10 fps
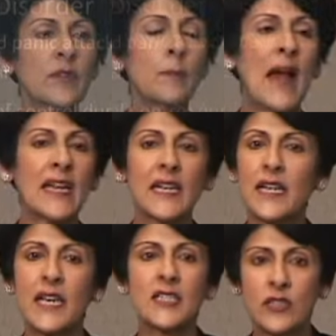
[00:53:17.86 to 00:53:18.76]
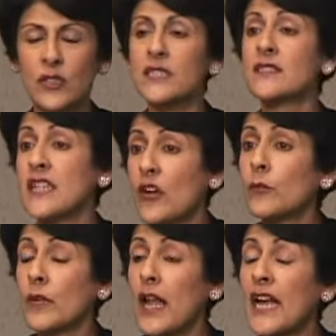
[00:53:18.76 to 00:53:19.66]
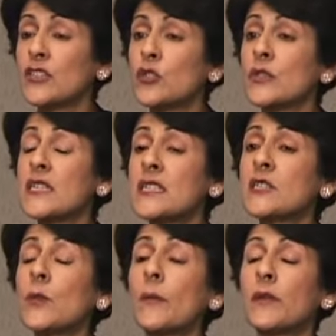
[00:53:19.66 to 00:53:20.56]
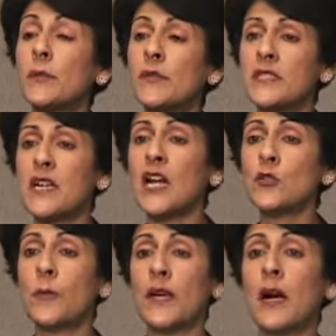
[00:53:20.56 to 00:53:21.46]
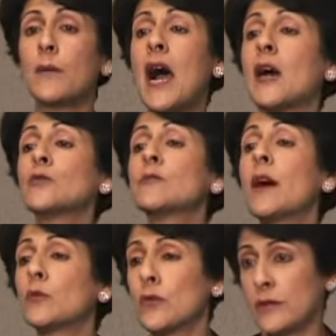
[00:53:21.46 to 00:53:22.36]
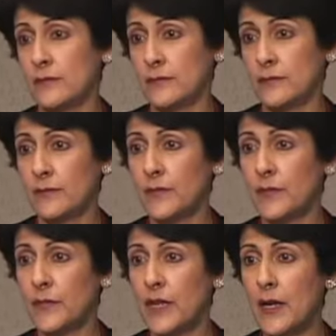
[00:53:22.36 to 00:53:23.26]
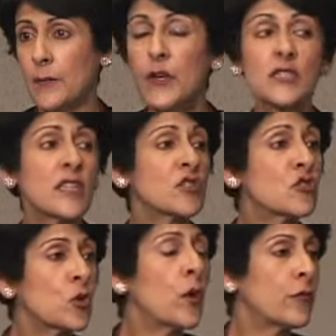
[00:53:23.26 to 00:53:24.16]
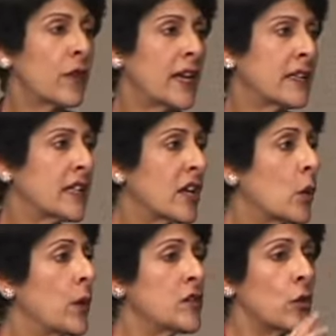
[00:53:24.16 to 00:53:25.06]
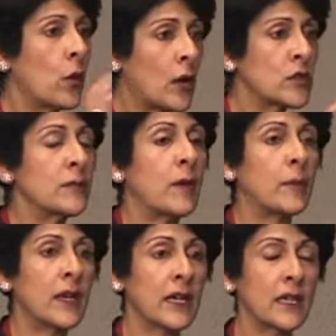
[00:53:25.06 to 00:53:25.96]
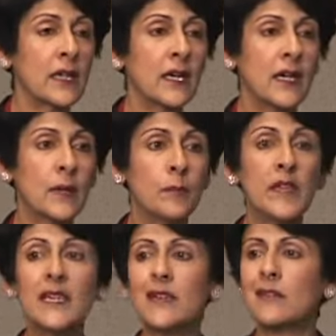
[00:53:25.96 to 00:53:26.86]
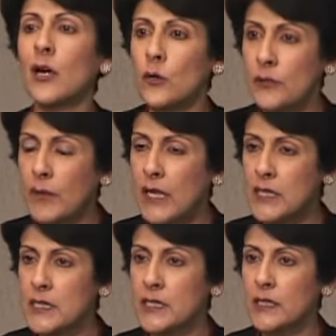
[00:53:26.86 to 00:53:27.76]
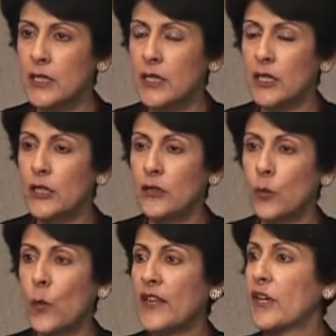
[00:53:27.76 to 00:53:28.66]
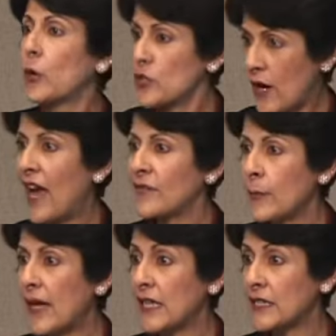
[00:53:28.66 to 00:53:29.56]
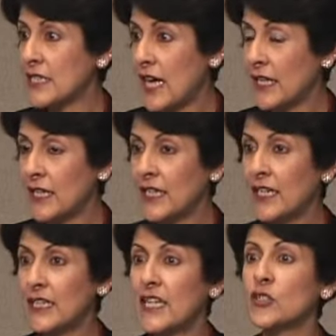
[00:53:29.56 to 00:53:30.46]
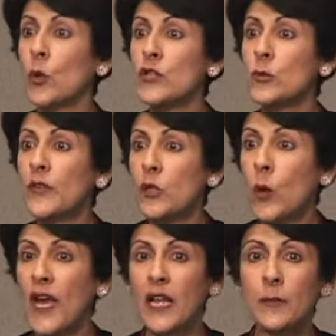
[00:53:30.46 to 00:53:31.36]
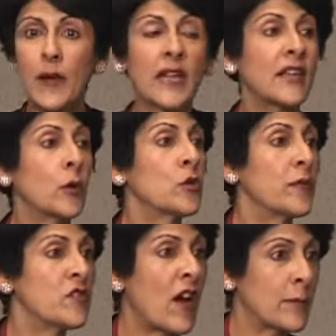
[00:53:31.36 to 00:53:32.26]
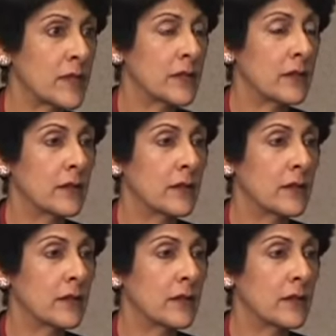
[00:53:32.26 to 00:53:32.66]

the panic is, is terrible. And so this is where people start to become housebound because they're so afraid that they're going to go out in public, be in a crowded place where they're going to have a panic attack there's going to be no help and they're going to be trapped.